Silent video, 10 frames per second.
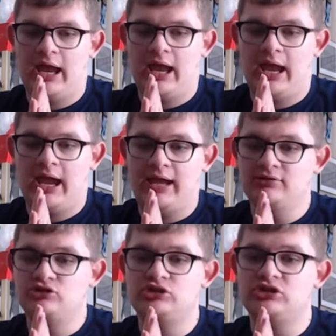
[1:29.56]
And
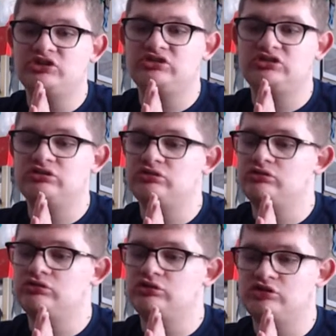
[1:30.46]
just
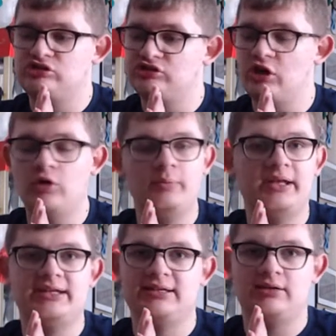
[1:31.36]
so
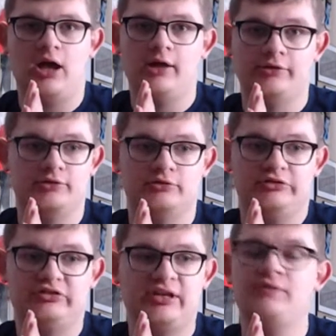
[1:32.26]
many
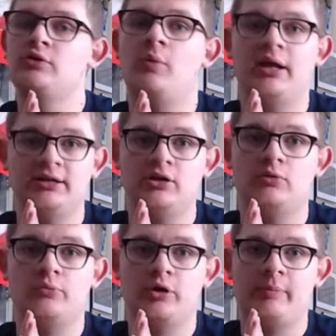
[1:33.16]
others. If you want to know
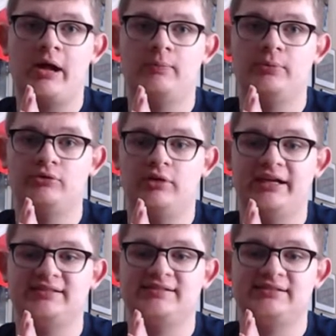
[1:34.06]
more about
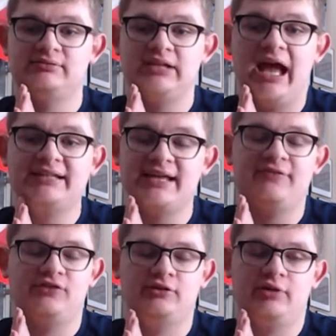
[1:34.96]
bootlegs, I
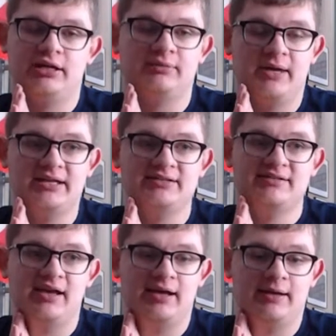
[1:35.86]
definitely recommend
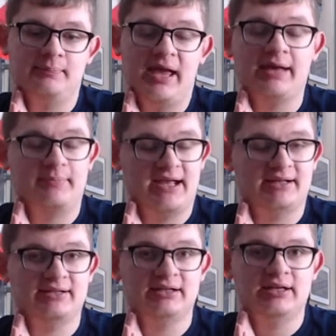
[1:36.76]
Pat Mac
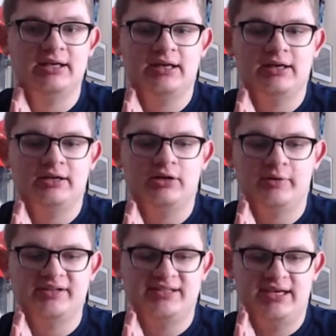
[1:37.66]

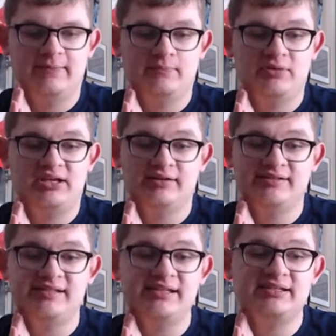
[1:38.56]
going to him, because
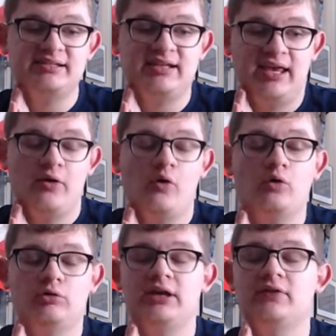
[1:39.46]
he did a whole
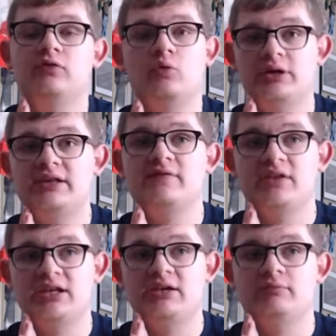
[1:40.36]
like
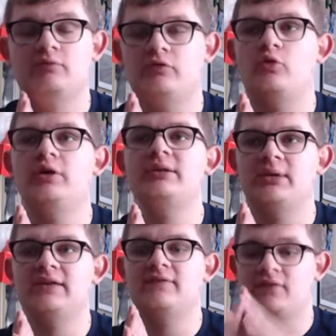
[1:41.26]

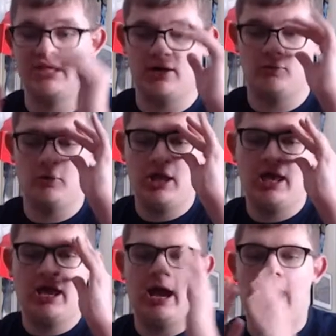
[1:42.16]
40-minute video
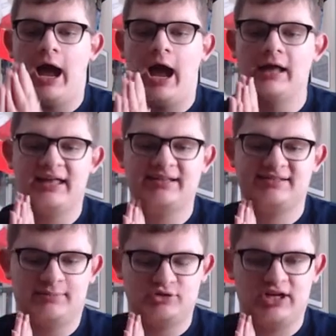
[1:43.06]
on that
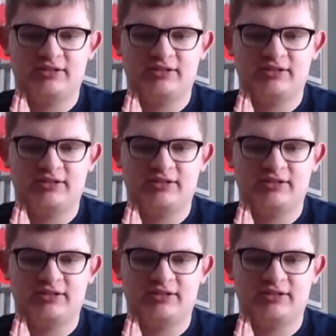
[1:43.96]
subject.